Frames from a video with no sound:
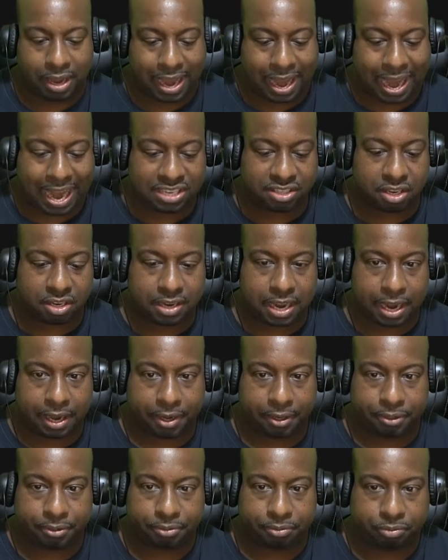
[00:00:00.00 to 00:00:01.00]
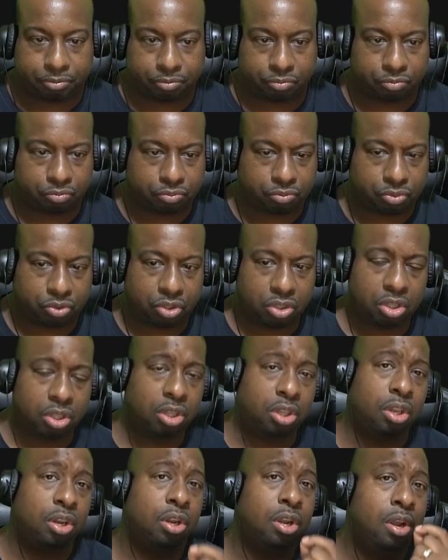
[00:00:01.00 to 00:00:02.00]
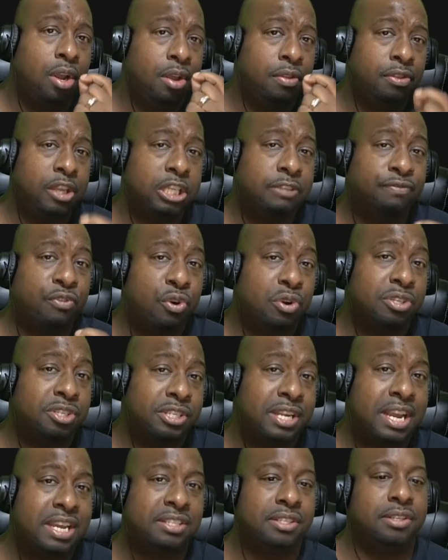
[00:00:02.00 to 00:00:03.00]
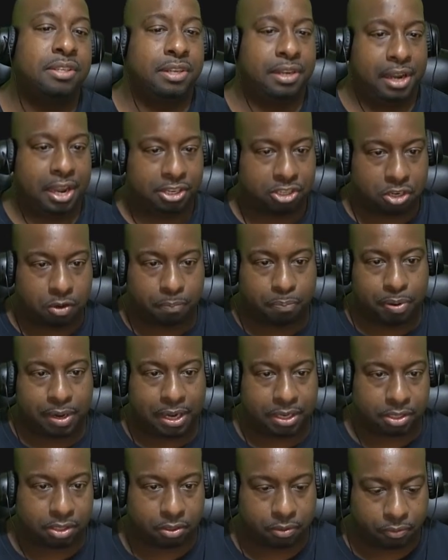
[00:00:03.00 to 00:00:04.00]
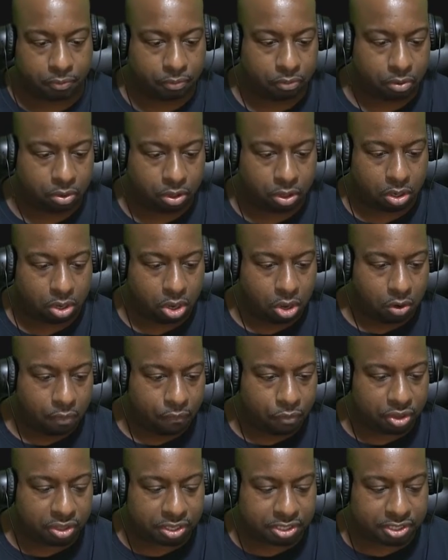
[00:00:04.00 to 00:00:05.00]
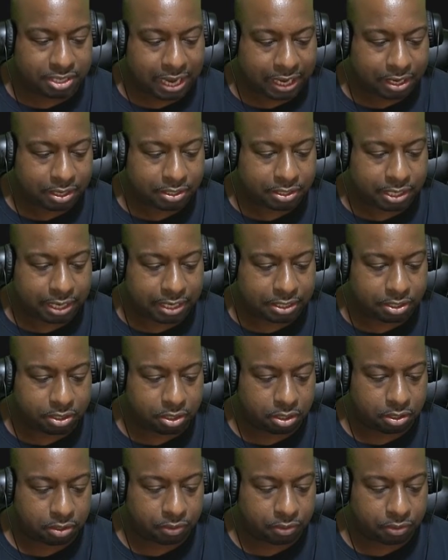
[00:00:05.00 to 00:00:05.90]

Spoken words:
as the day. This first test is complete. For the second test,